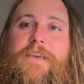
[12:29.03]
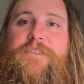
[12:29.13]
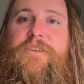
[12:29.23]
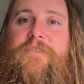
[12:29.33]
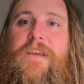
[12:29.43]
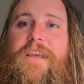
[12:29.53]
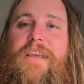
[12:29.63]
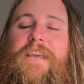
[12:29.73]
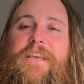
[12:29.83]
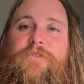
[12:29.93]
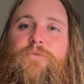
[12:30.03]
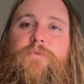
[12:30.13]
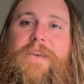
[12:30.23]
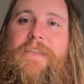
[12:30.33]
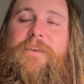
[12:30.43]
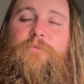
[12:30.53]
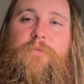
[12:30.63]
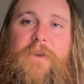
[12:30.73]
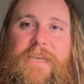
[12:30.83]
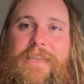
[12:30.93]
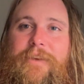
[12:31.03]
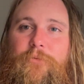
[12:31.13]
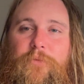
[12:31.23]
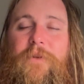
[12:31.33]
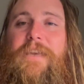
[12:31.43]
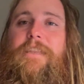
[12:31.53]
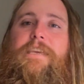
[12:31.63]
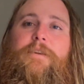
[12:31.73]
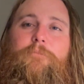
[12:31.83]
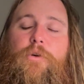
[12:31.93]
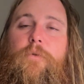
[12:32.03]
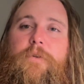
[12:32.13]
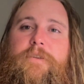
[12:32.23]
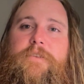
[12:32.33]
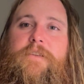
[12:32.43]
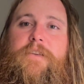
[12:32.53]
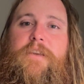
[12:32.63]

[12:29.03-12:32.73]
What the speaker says: It's just, it's really, really, really important